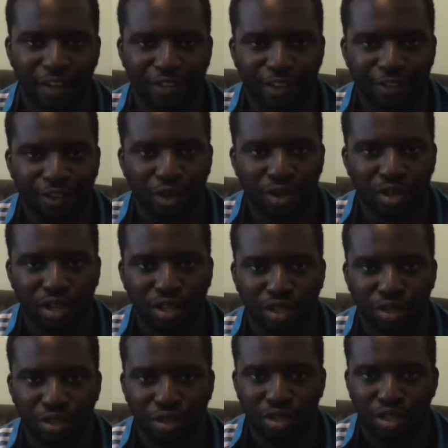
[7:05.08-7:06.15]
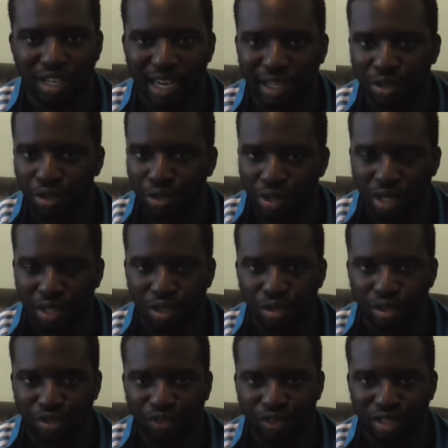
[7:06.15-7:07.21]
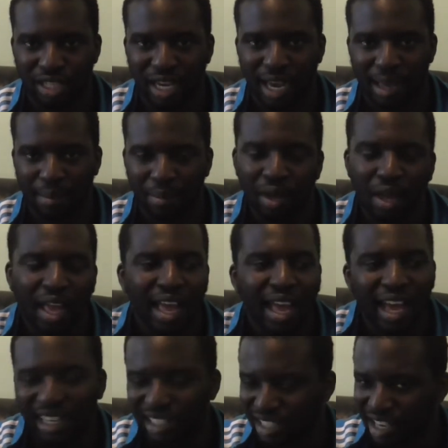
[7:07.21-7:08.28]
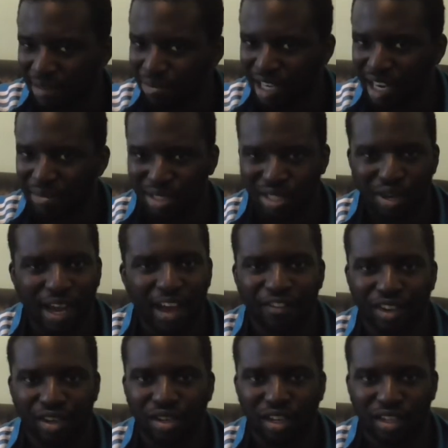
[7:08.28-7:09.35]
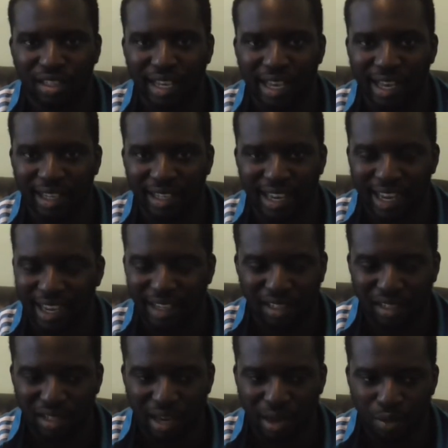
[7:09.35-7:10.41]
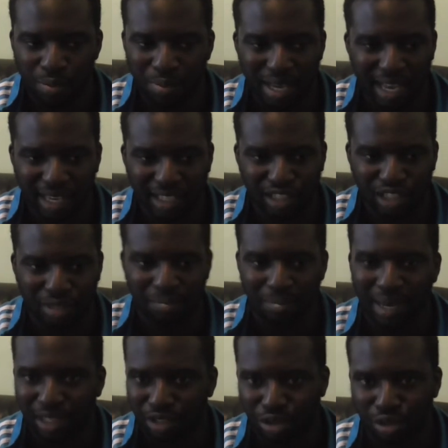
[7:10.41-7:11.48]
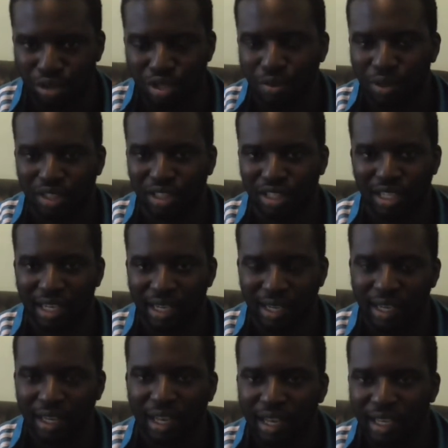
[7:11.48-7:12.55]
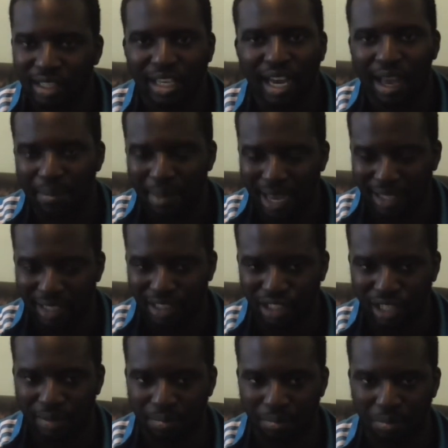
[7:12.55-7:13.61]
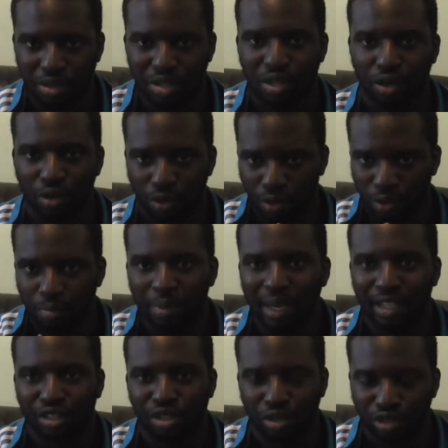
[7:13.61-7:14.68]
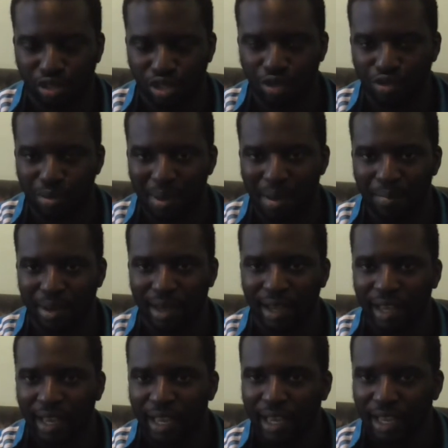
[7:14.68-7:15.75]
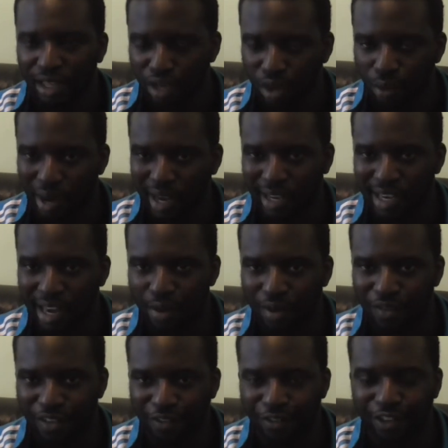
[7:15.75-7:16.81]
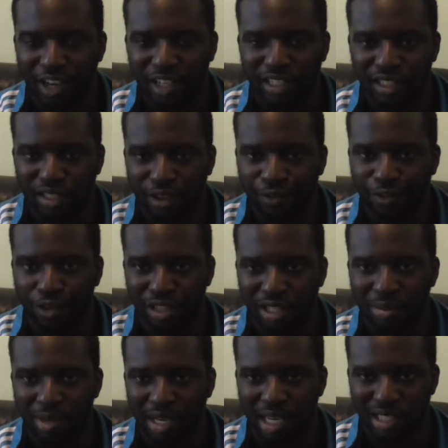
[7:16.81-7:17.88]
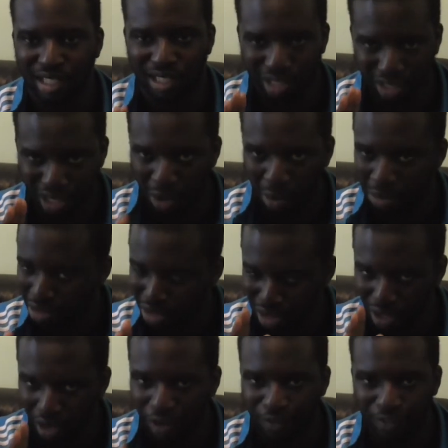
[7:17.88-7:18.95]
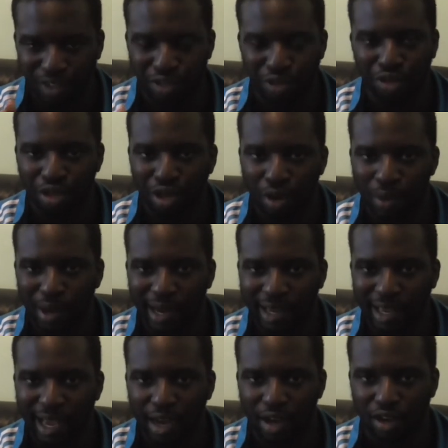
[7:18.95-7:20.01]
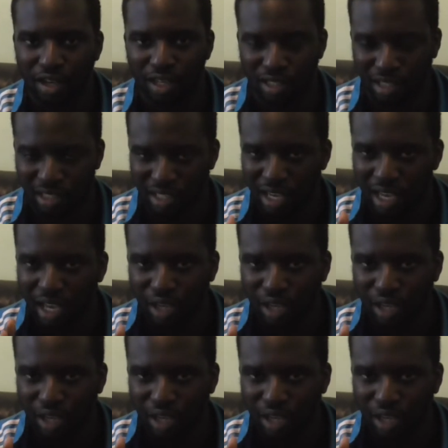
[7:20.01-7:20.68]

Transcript: have a phone on you that you can use for time and sometimes they'll have a clock there that, that will be at the gym. Make sure to watch the time at the gym. So make sure so remember you're working out within 30 to 40 minutes. Don't overdo your workout because